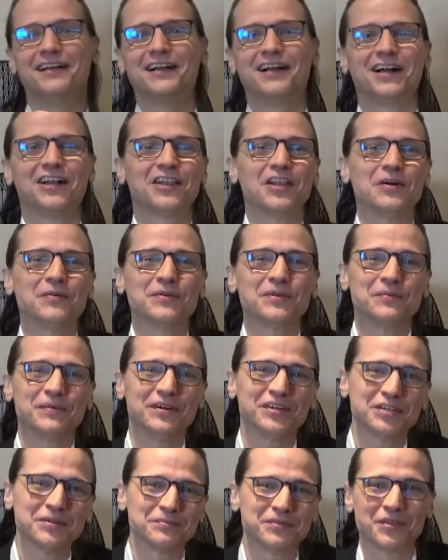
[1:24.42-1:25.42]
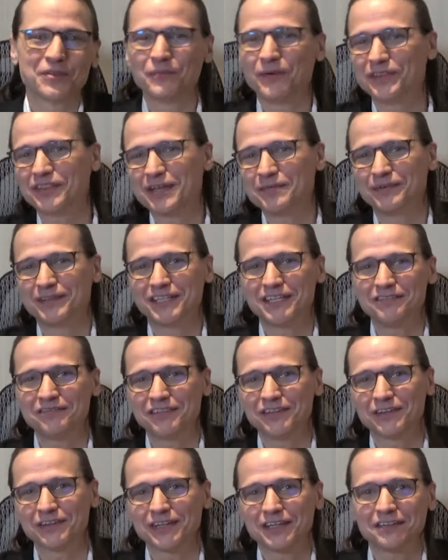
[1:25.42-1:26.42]
Hello and welcome to the What They Believe
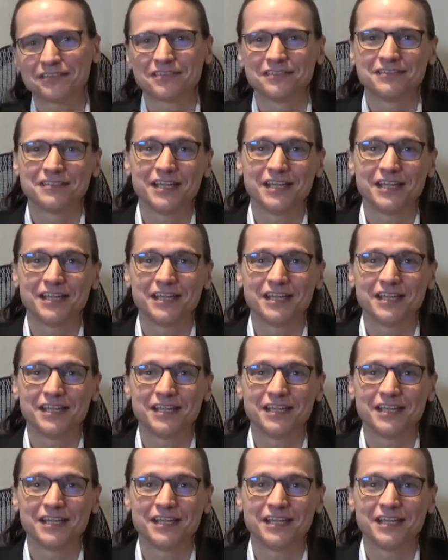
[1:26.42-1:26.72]
series.